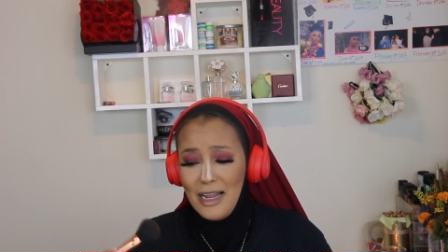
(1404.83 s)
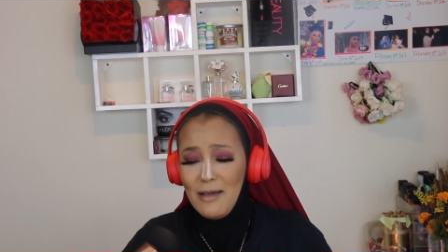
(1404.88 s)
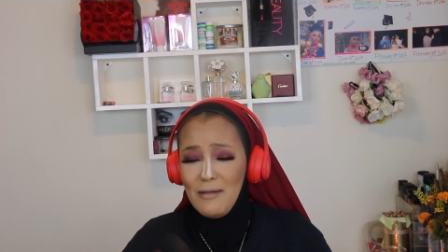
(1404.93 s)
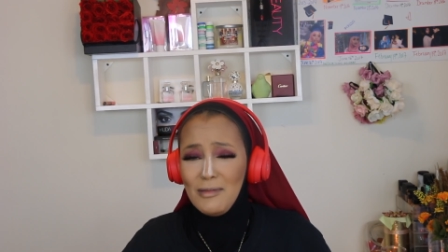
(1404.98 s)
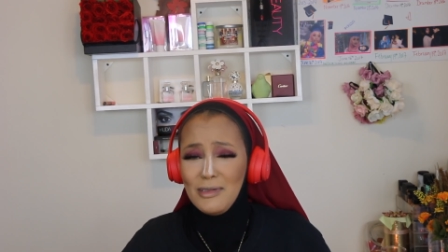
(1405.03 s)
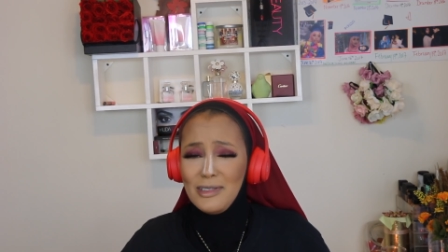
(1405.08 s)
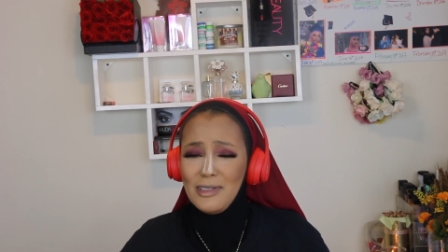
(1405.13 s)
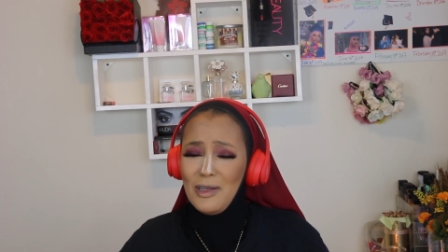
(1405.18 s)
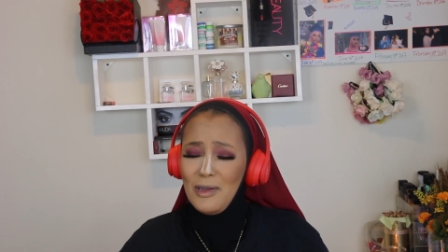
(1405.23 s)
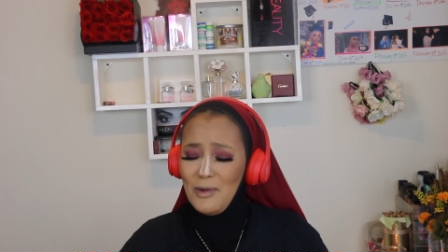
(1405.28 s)
I
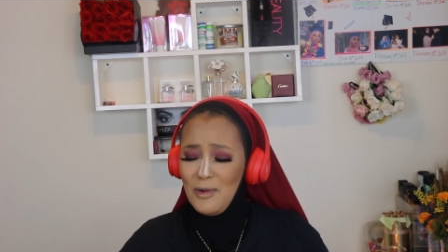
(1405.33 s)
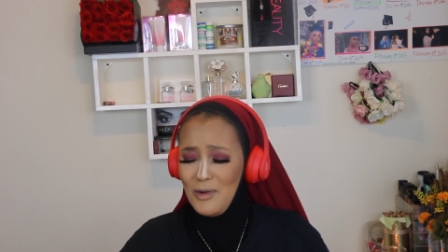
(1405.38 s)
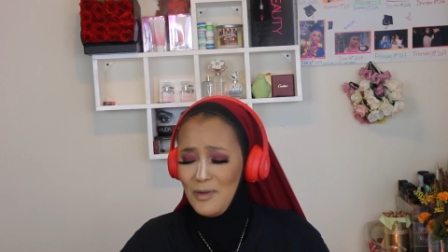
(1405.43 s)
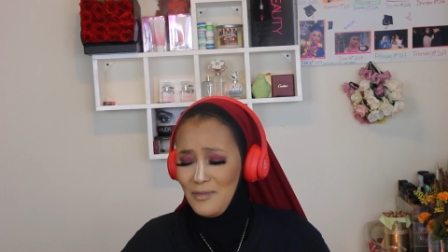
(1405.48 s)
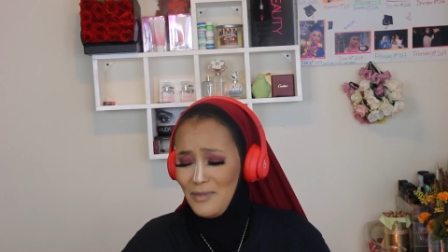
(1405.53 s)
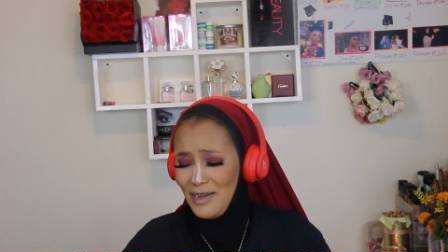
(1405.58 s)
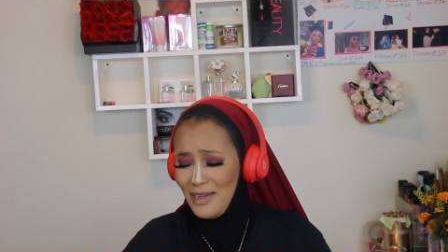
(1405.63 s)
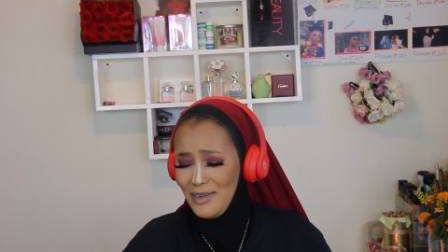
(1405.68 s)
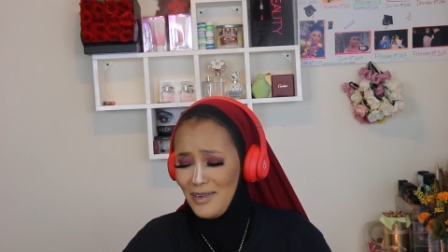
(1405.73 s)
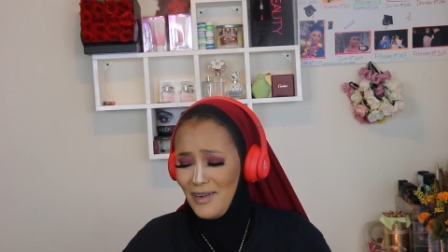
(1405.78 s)
was like, oh
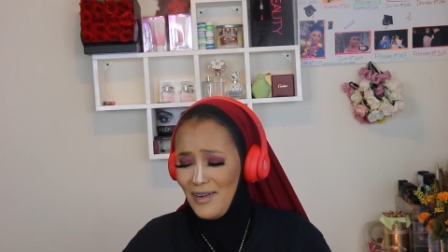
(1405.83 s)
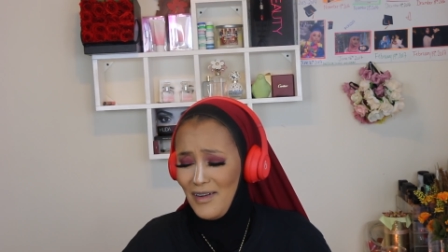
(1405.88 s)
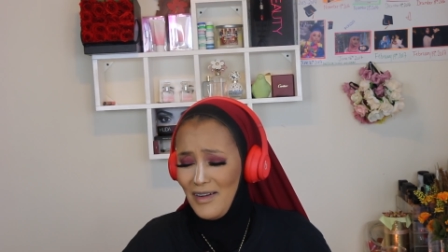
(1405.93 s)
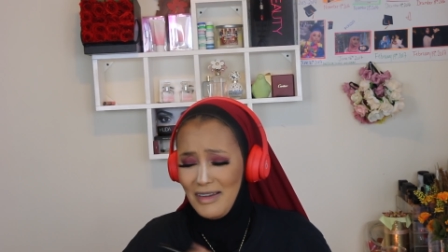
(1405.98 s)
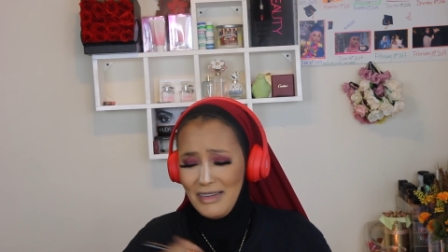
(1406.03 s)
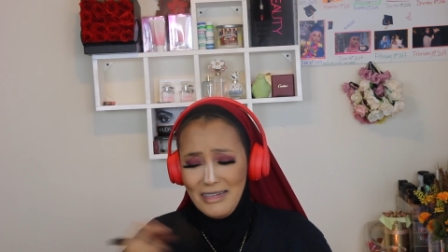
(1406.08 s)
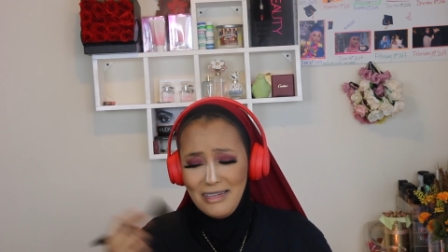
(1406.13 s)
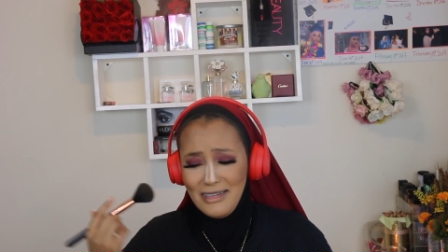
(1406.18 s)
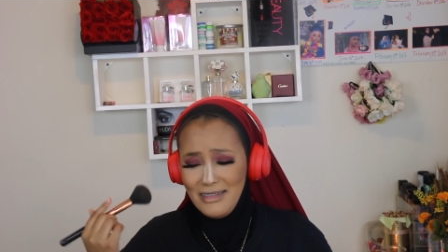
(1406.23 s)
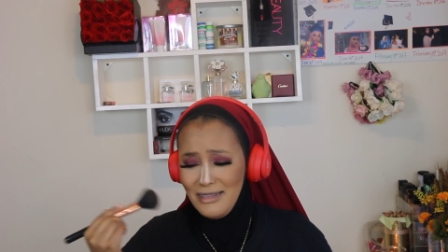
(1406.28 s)
my
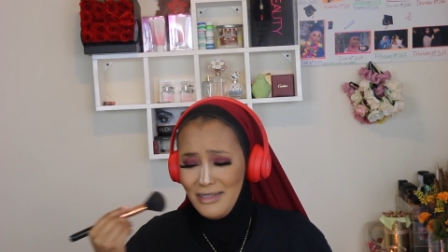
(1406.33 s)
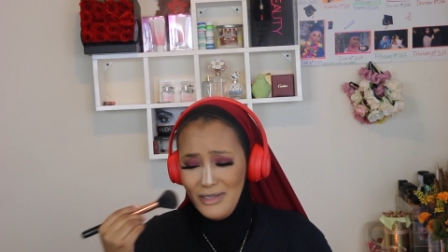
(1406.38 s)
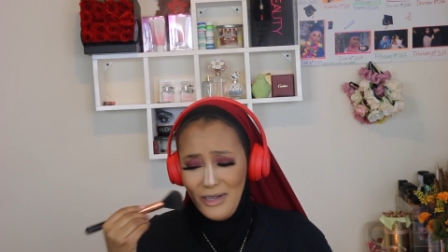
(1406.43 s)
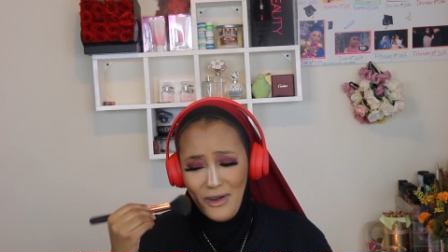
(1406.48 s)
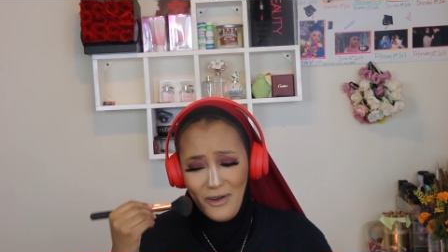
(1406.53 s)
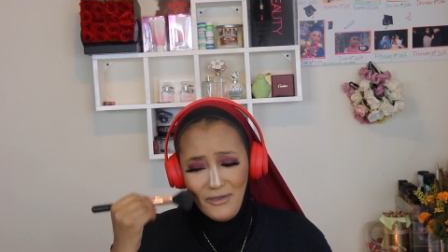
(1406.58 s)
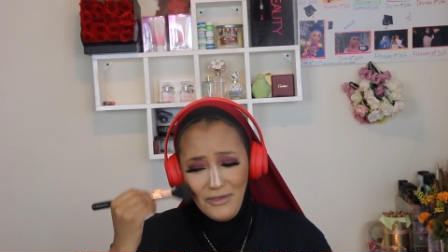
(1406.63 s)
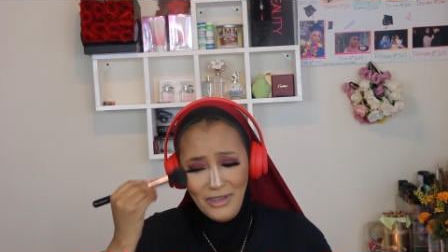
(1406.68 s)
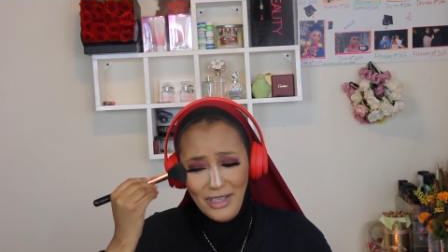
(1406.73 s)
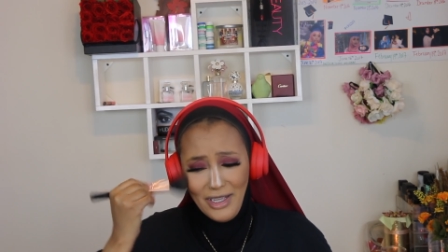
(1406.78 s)
god,
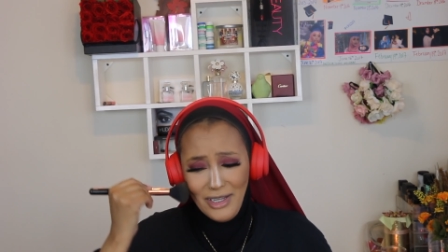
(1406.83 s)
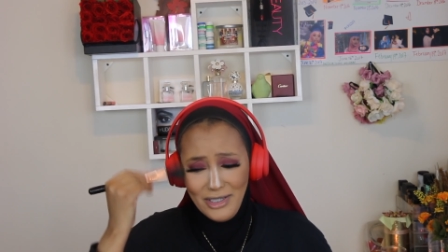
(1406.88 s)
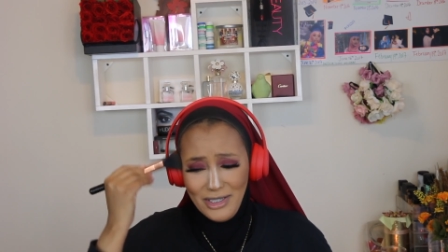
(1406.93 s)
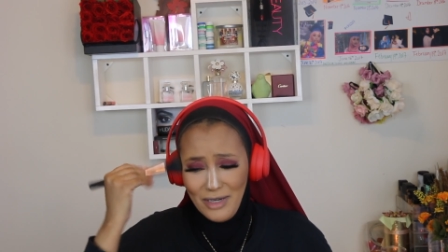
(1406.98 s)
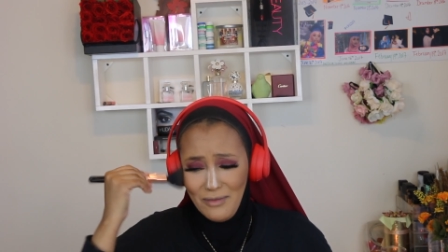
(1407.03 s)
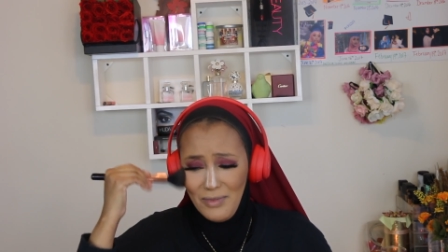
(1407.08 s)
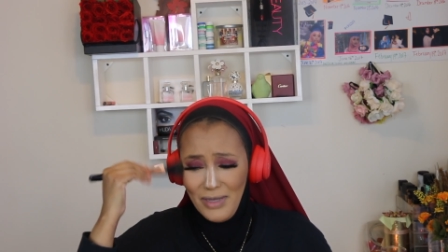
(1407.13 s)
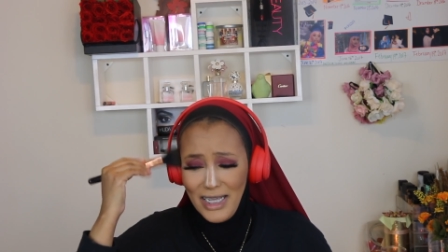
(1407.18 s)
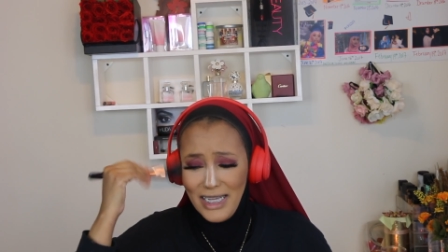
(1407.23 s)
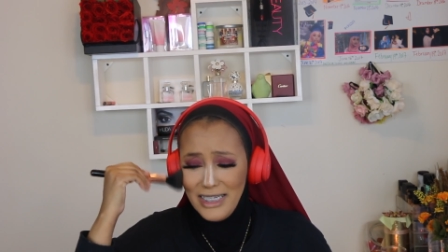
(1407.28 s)
Sophie, you
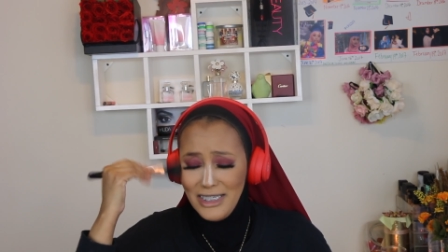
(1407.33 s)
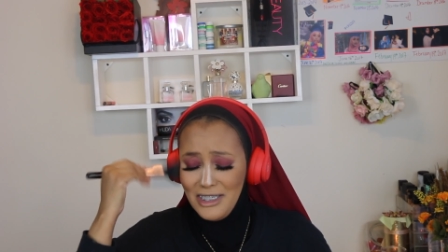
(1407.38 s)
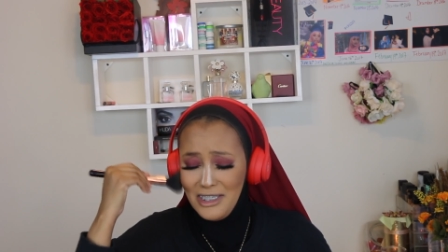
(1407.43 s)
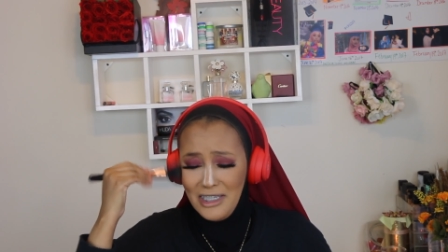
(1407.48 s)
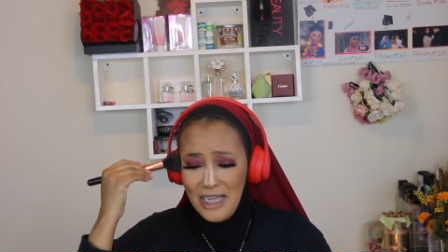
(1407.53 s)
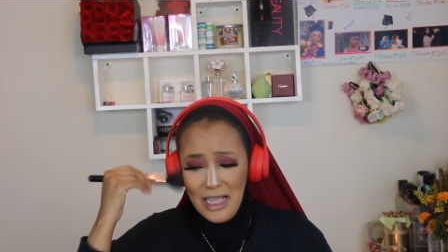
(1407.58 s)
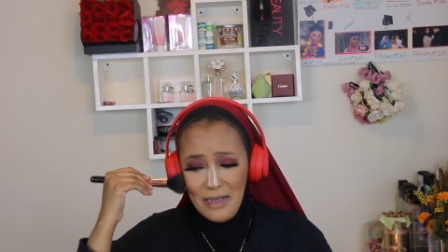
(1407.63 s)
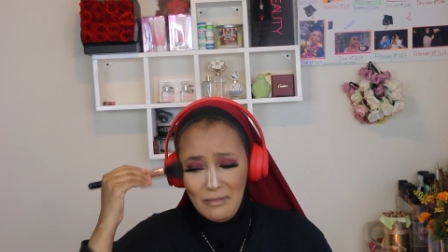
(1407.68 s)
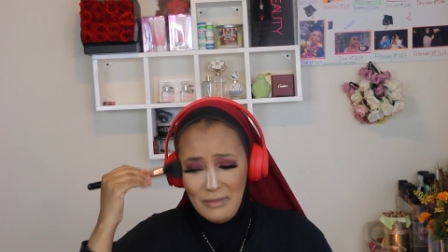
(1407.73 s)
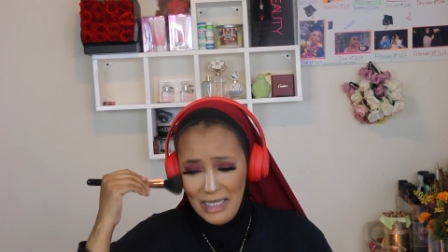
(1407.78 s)
should be
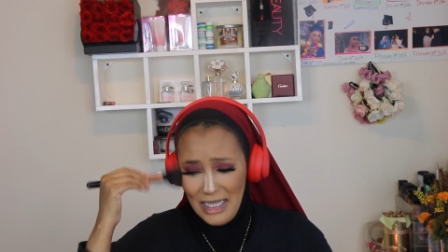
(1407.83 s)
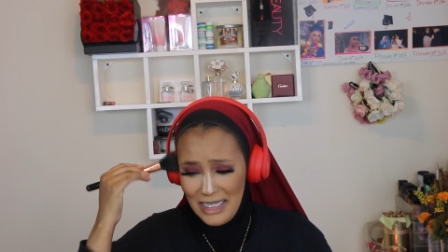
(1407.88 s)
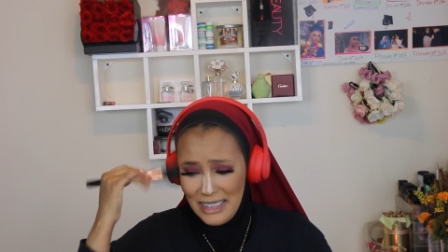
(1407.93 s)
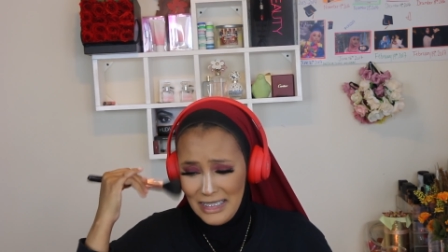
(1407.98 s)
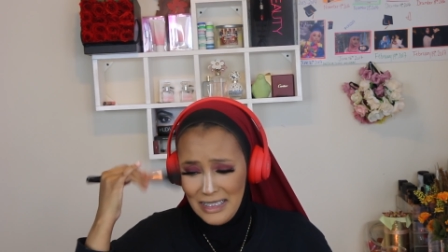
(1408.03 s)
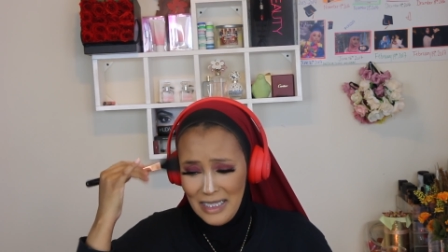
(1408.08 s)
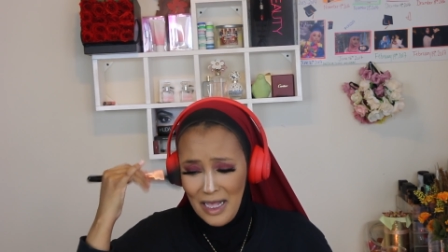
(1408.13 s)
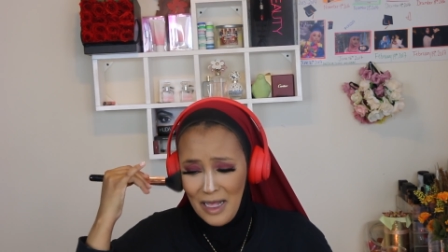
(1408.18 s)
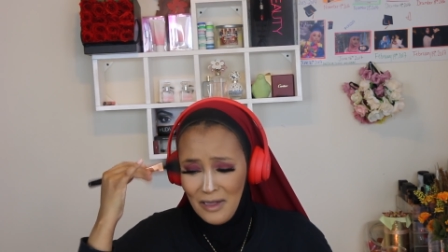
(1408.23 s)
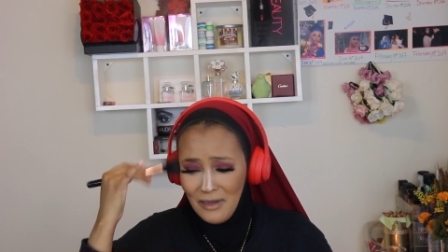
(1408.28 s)
ashamed of
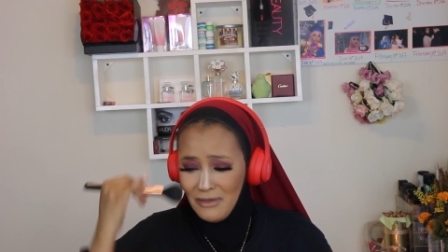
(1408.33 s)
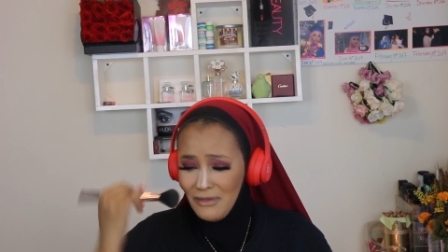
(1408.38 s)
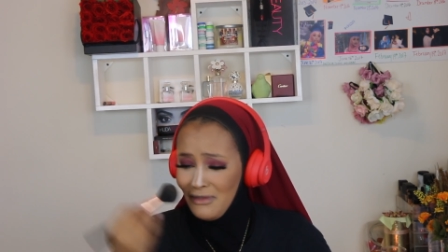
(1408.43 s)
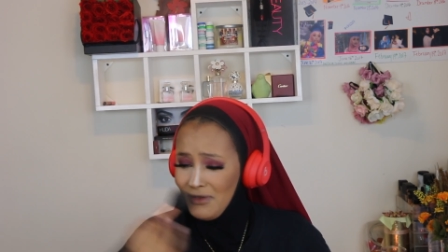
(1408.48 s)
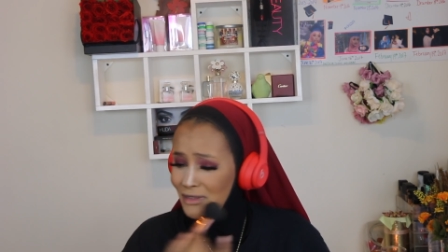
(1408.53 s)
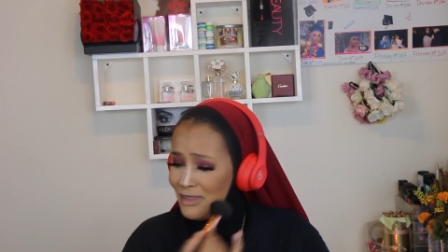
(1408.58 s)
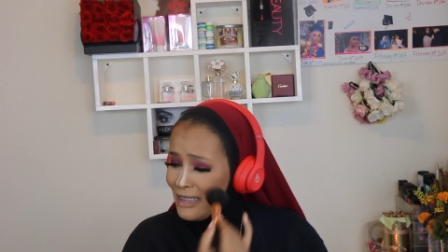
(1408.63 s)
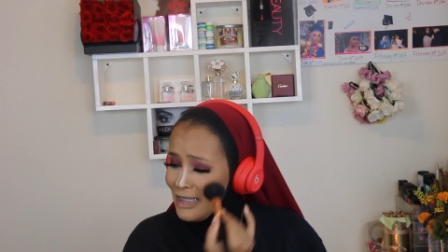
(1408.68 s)
yourself.